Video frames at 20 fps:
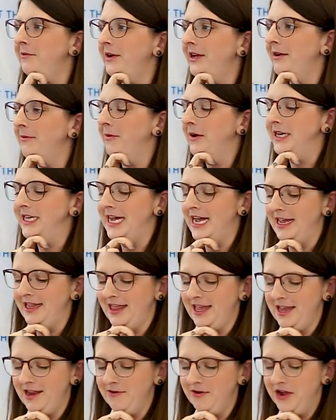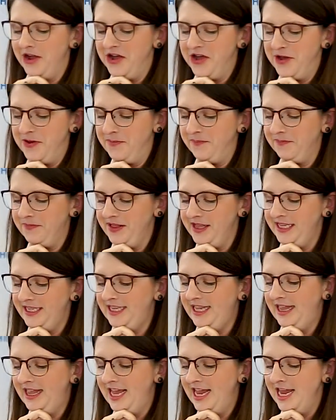We had one dad that um,
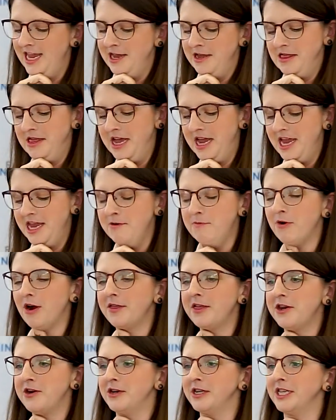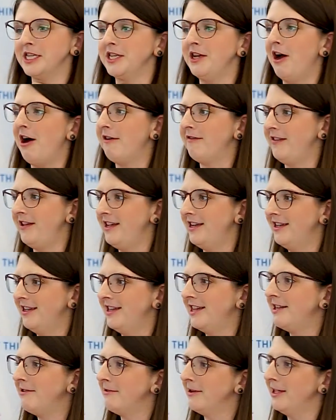said that he like he brought the nurses coffee
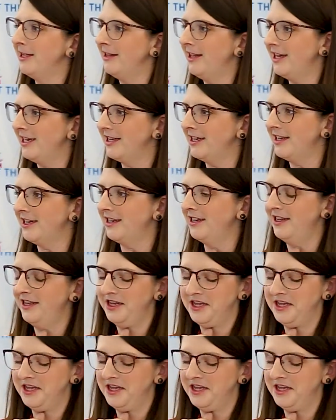and they really liked it.